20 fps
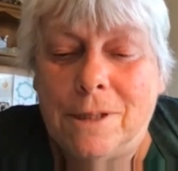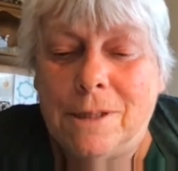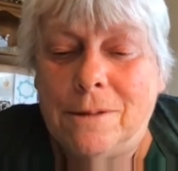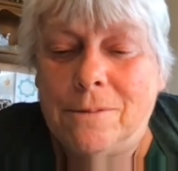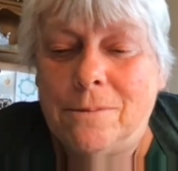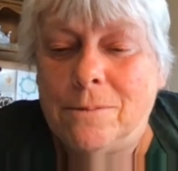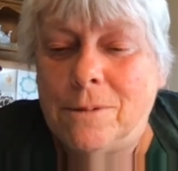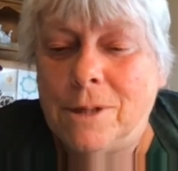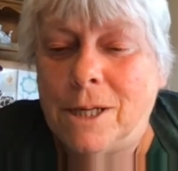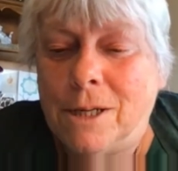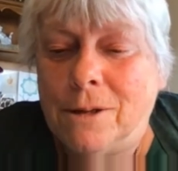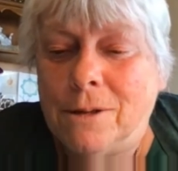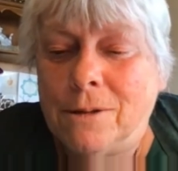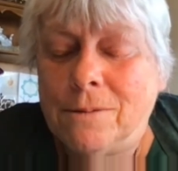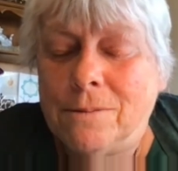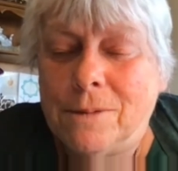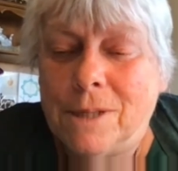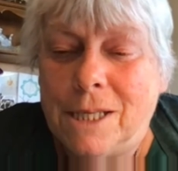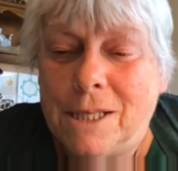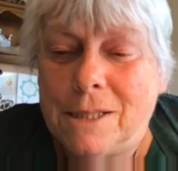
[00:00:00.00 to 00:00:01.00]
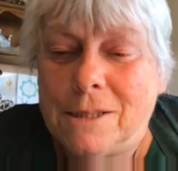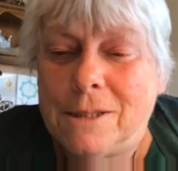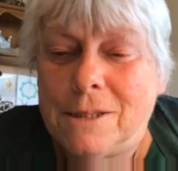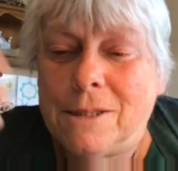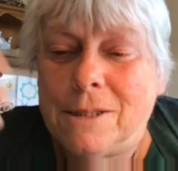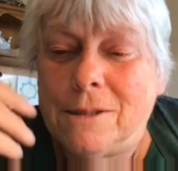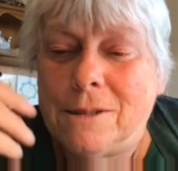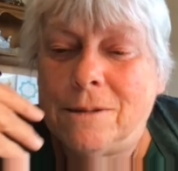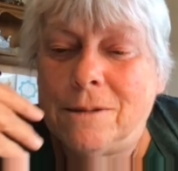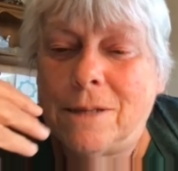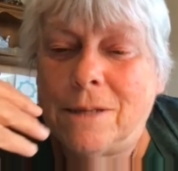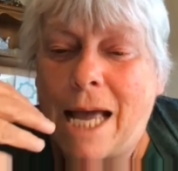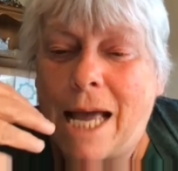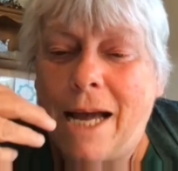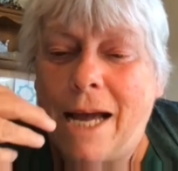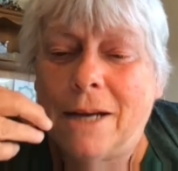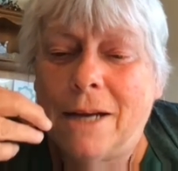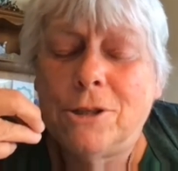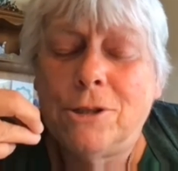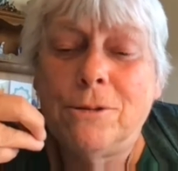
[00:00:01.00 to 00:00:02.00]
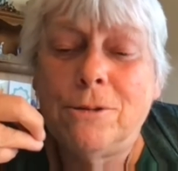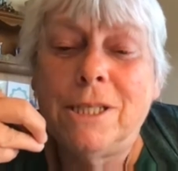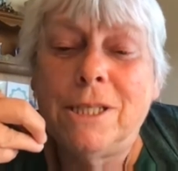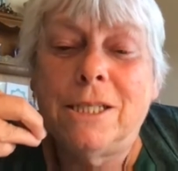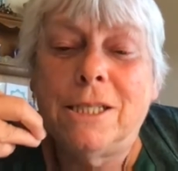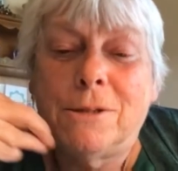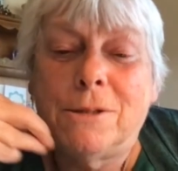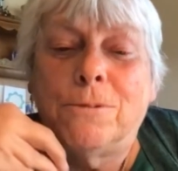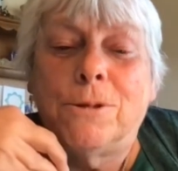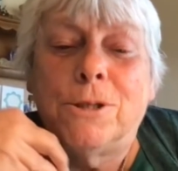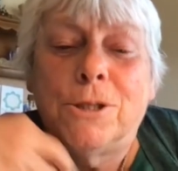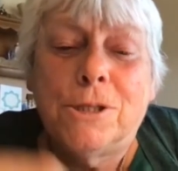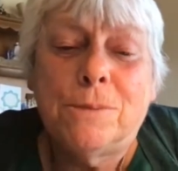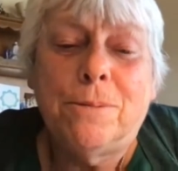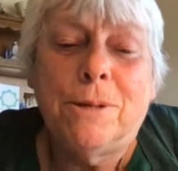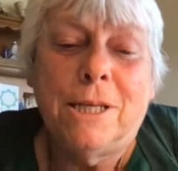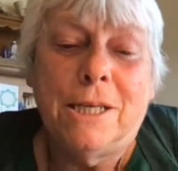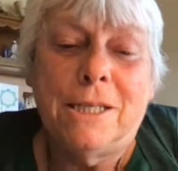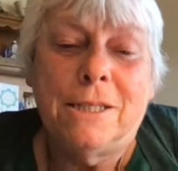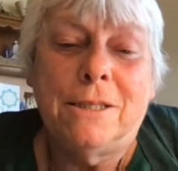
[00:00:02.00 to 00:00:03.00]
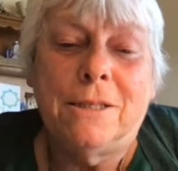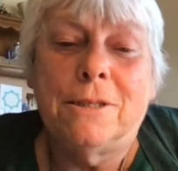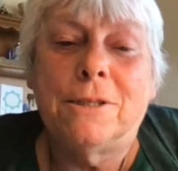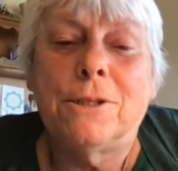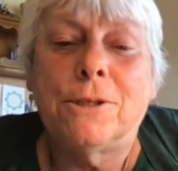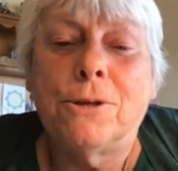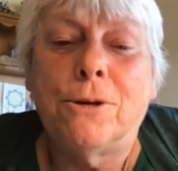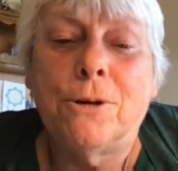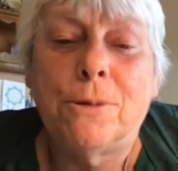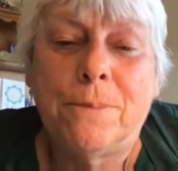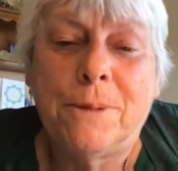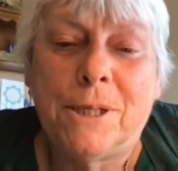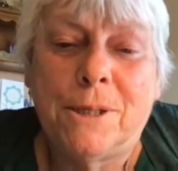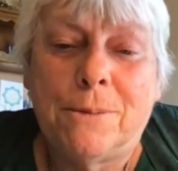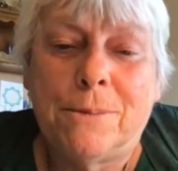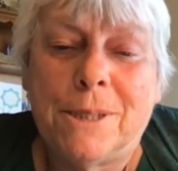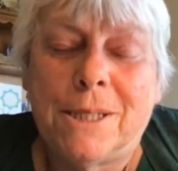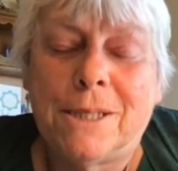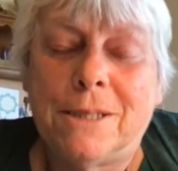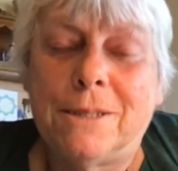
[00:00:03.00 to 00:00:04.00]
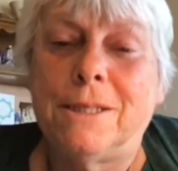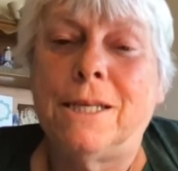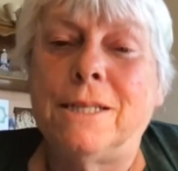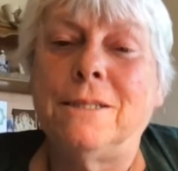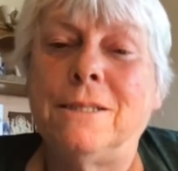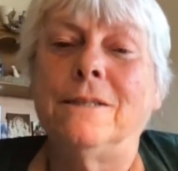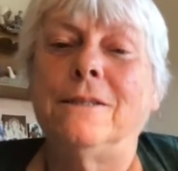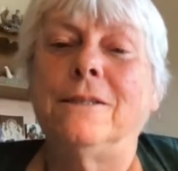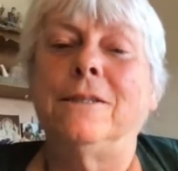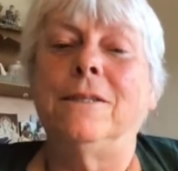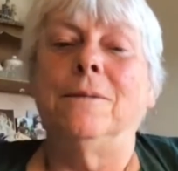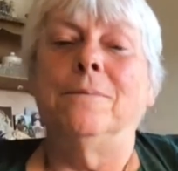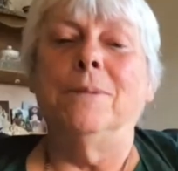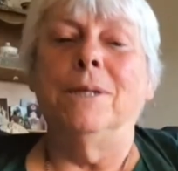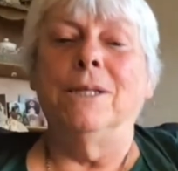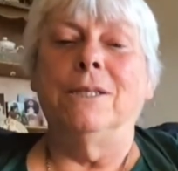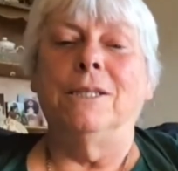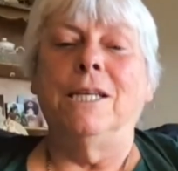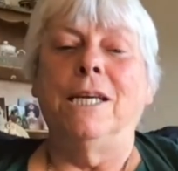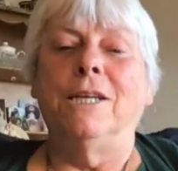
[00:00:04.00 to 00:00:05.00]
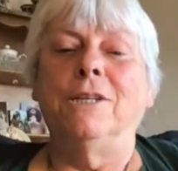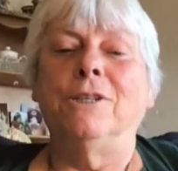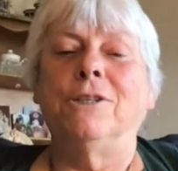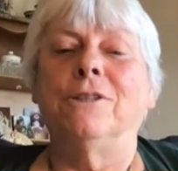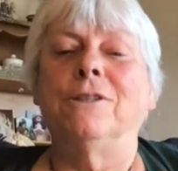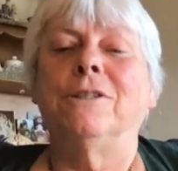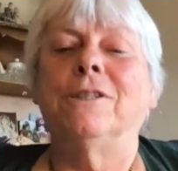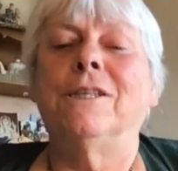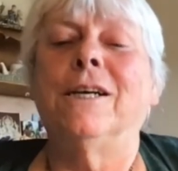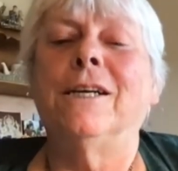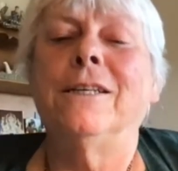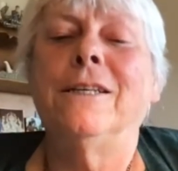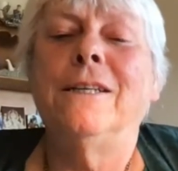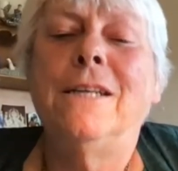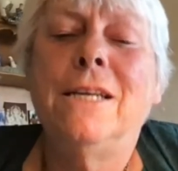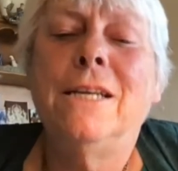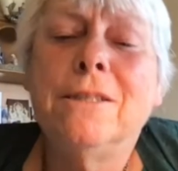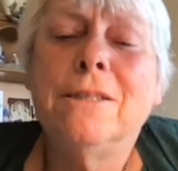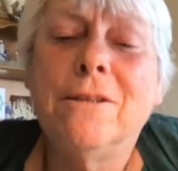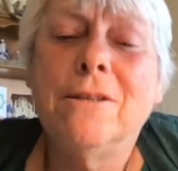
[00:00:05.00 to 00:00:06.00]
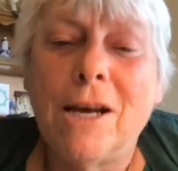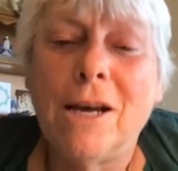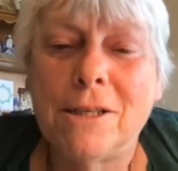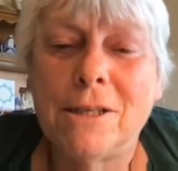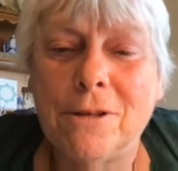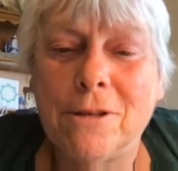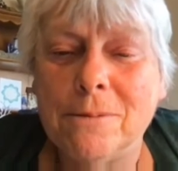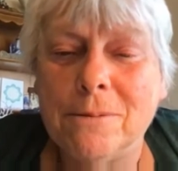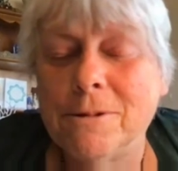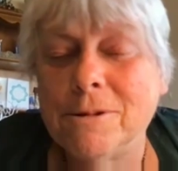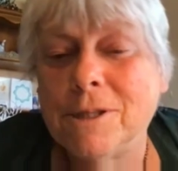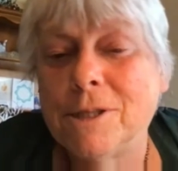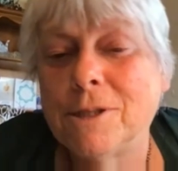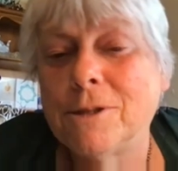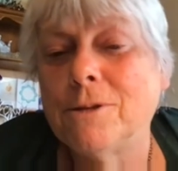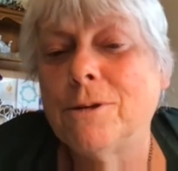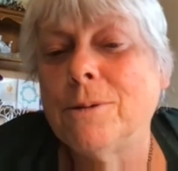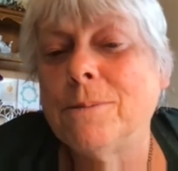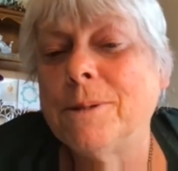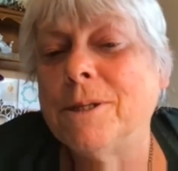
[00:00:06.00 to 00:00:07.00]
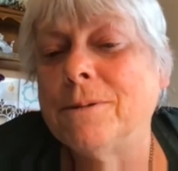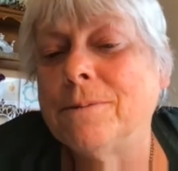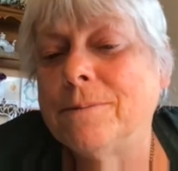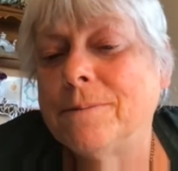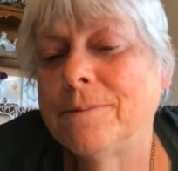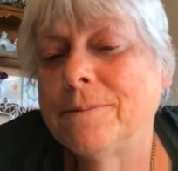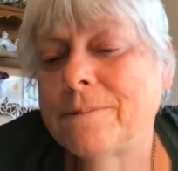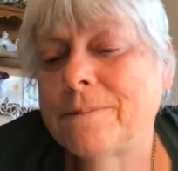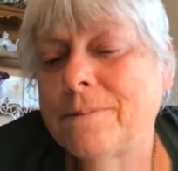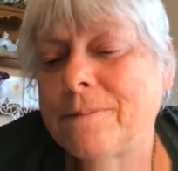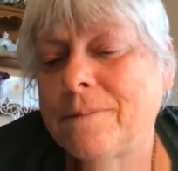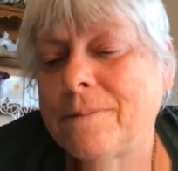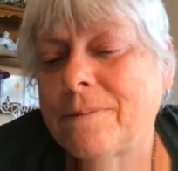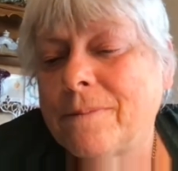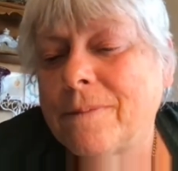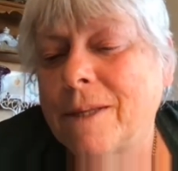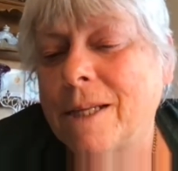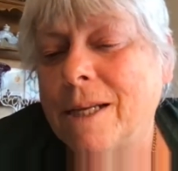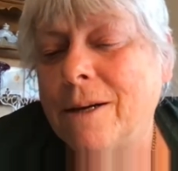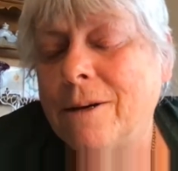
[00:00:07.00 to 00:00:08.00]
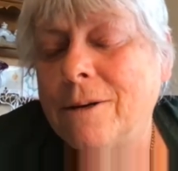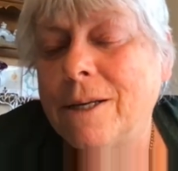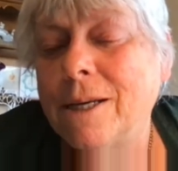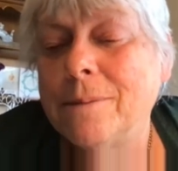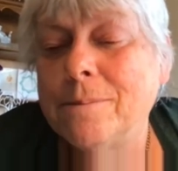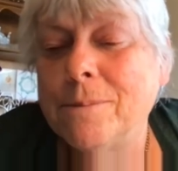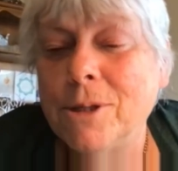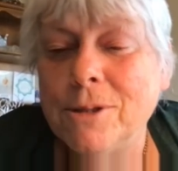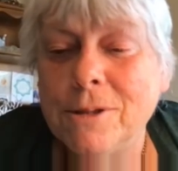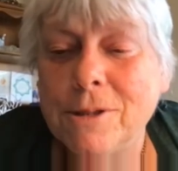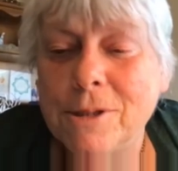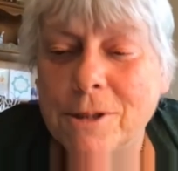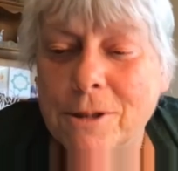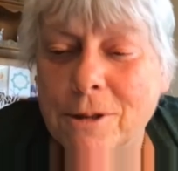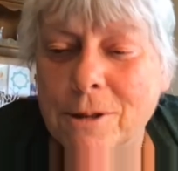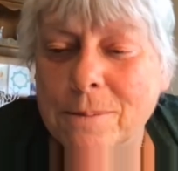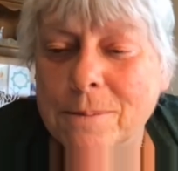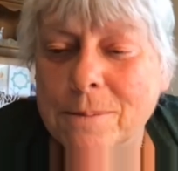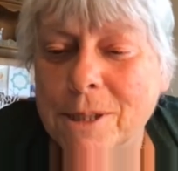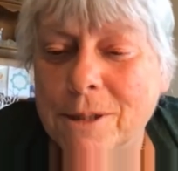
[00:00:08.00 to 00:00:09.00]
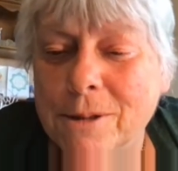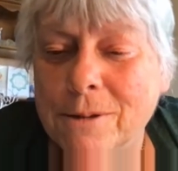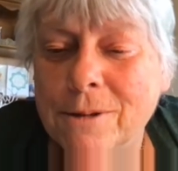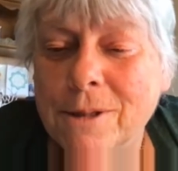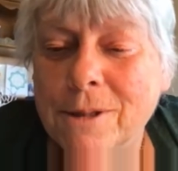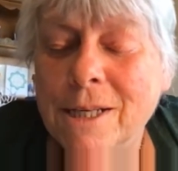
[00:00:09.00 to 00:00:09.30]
well, it's actually its worst place is Scorpio because that's its debilitation sign. It has a lot of trouble with Scorpio. Okay, Moon and Scorpio